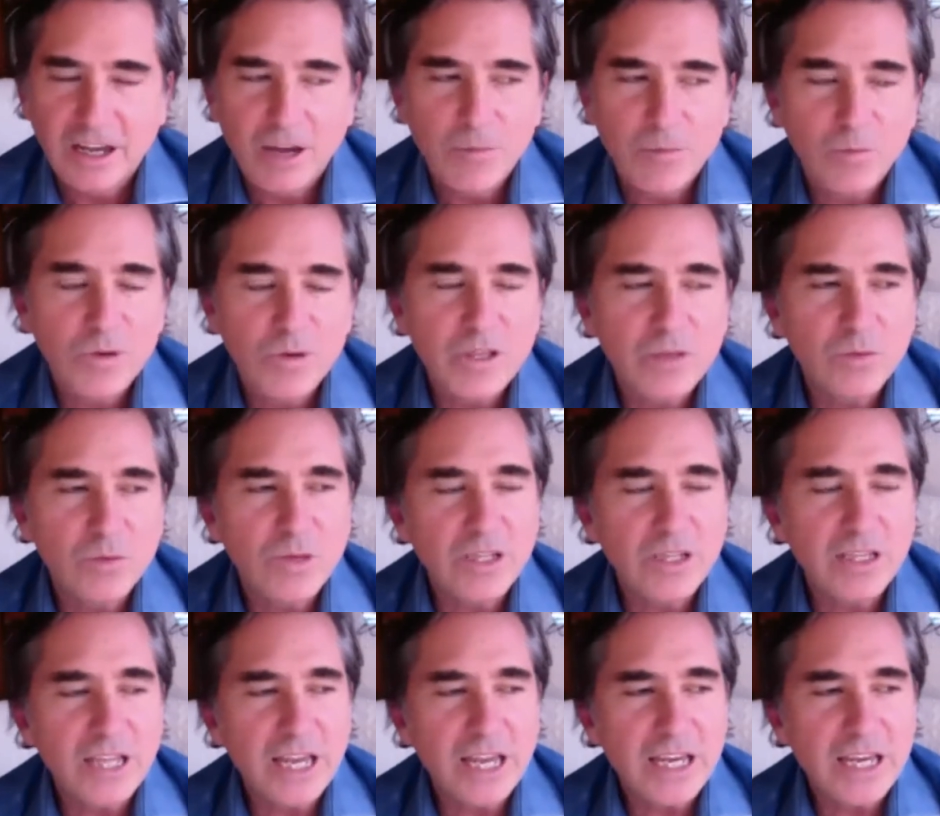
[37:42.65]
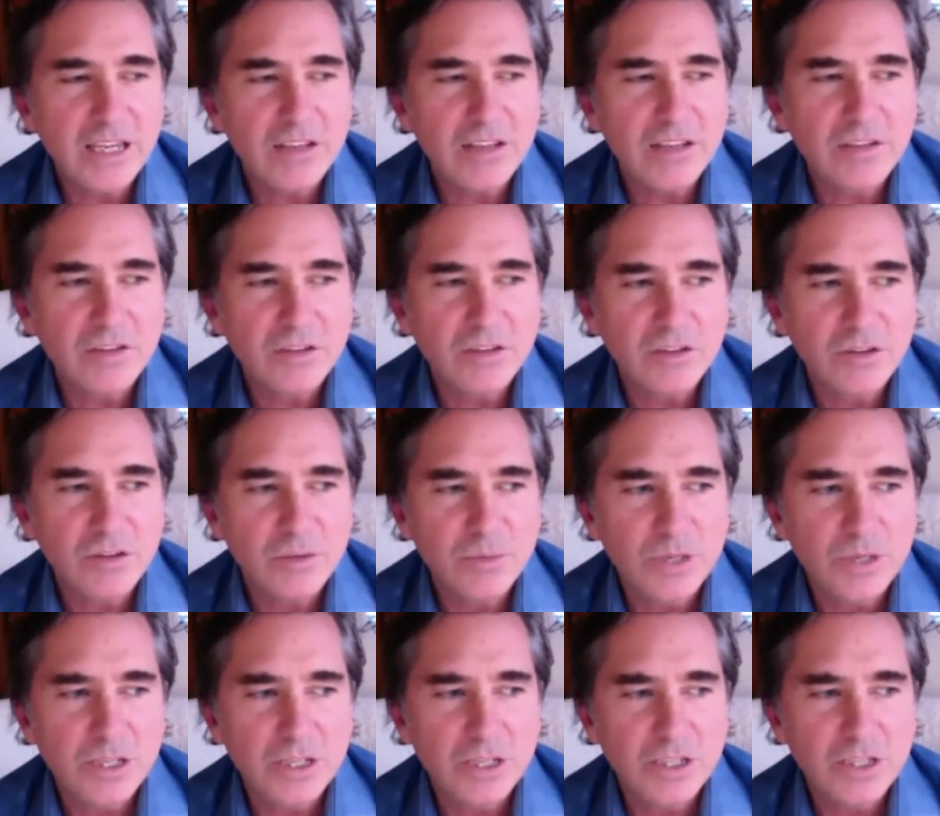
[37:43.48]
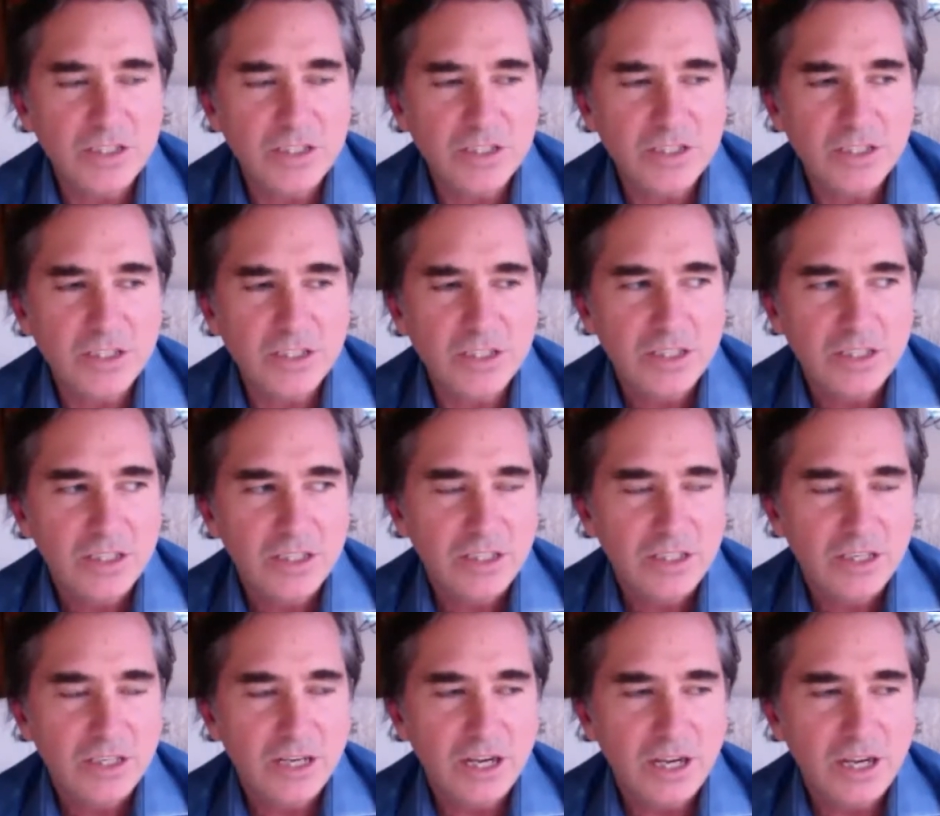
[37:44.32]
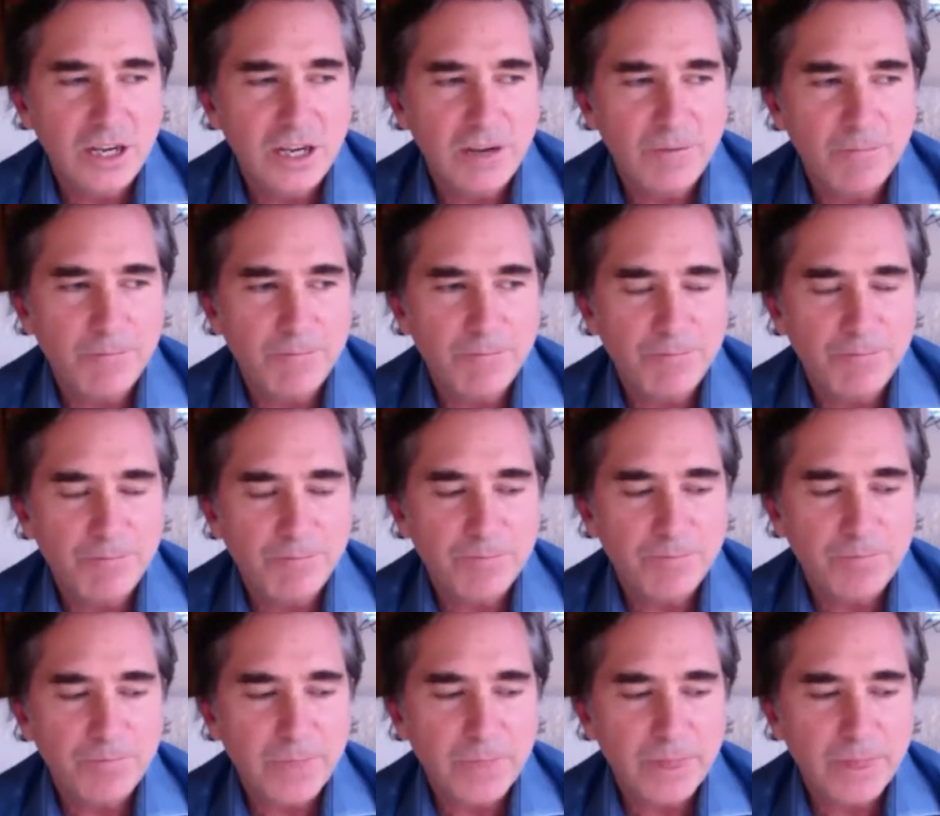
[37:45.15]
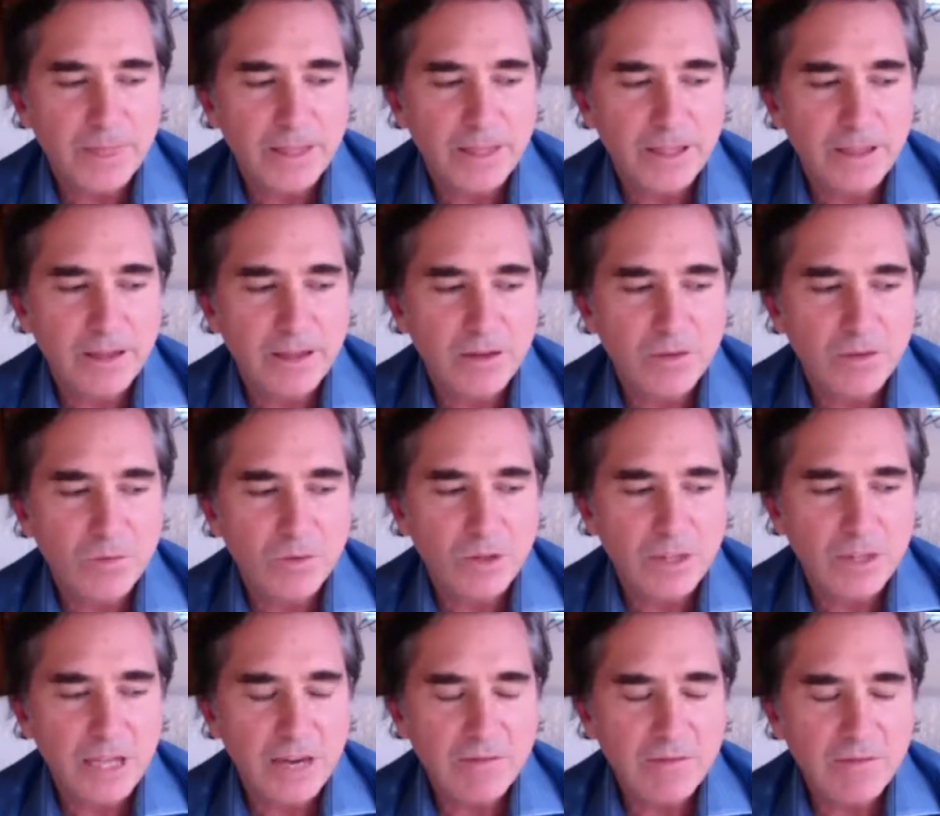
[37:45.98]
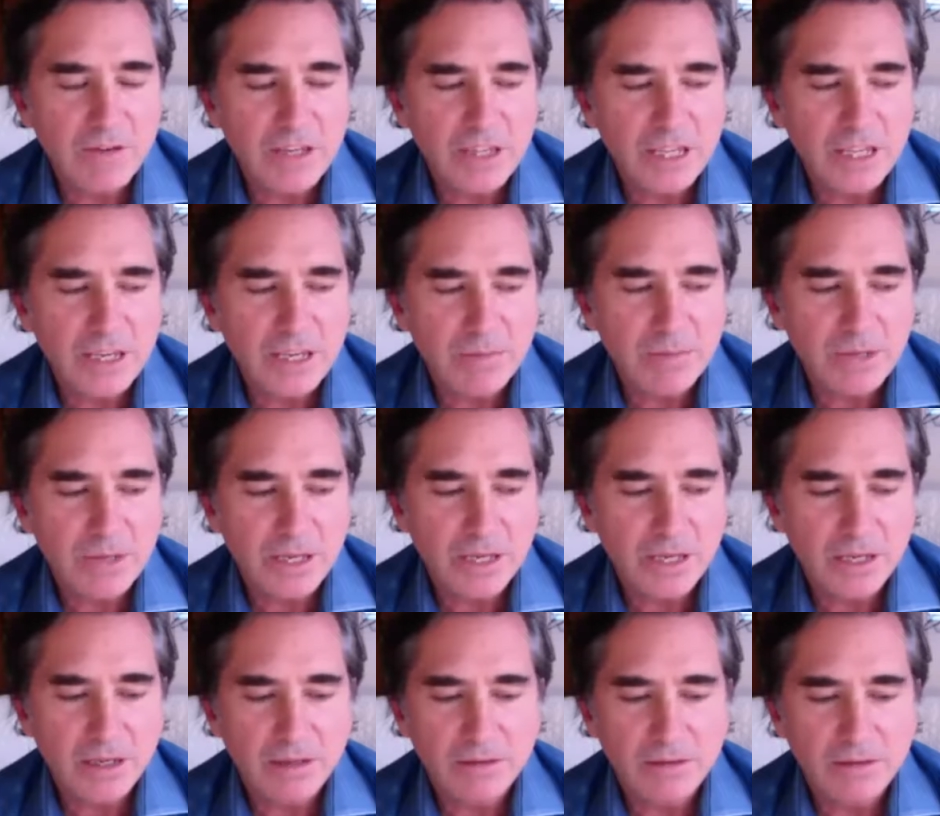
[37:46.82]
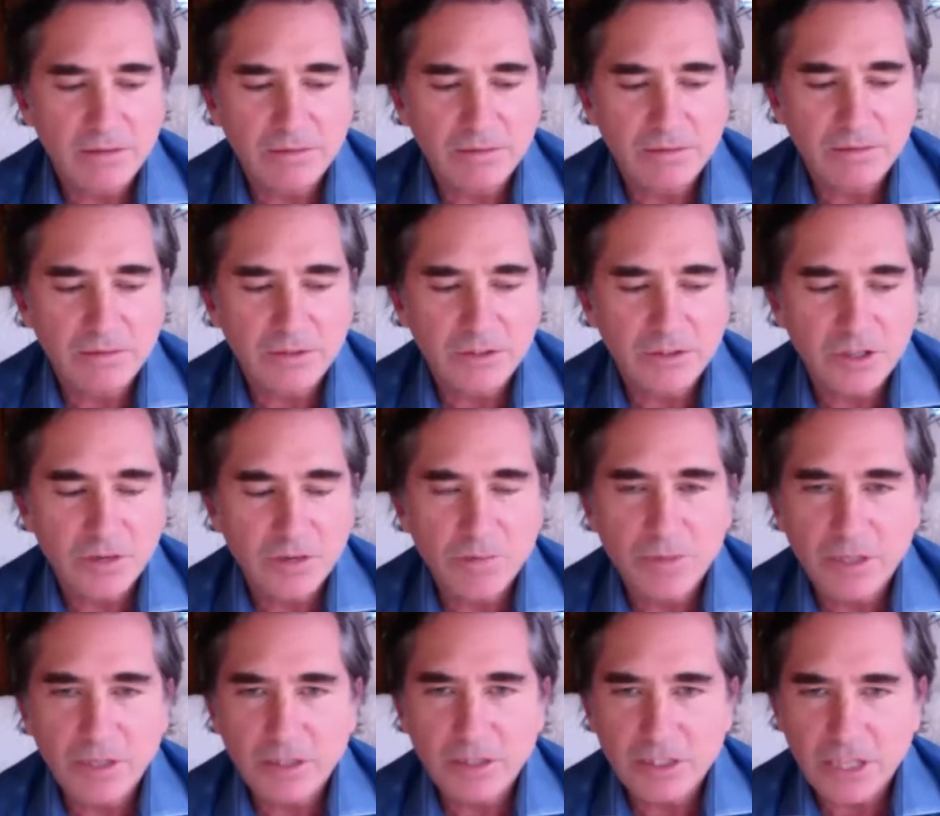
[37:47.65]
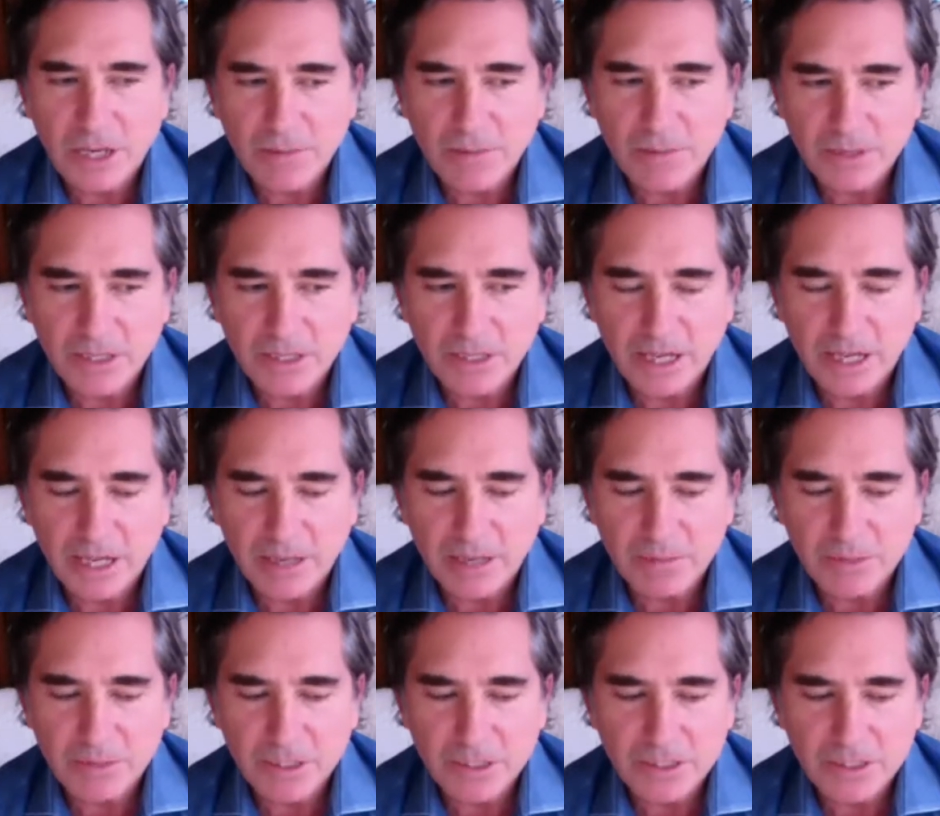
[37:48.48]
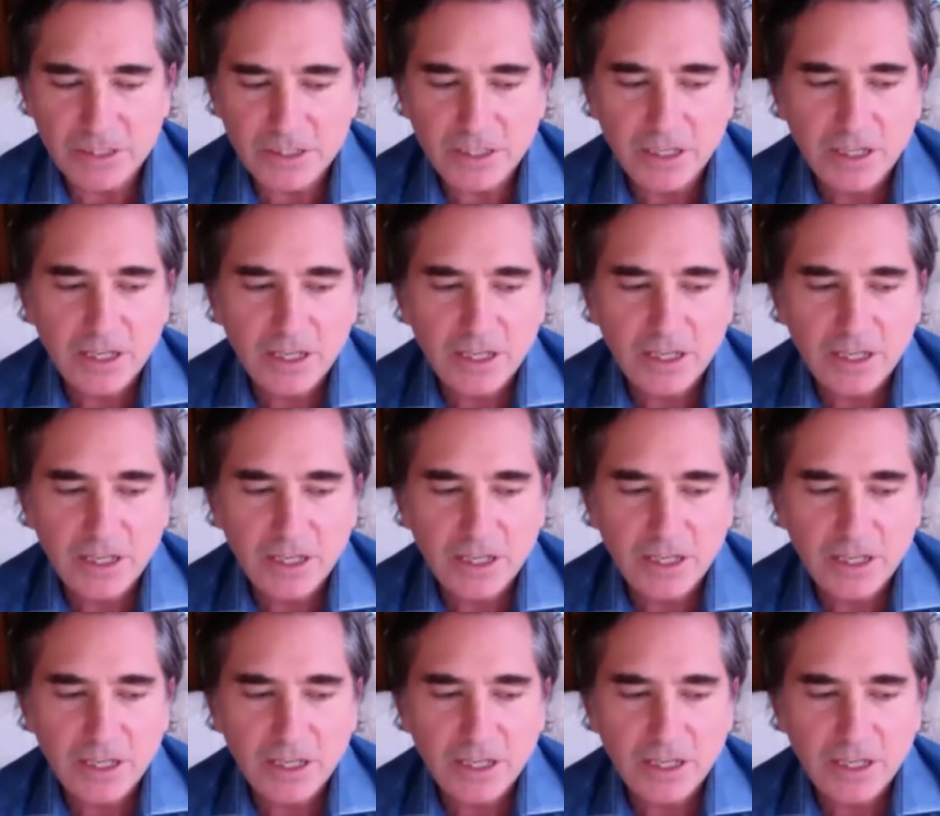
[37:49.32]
We like it too because with everything being so built up in the Hamptons,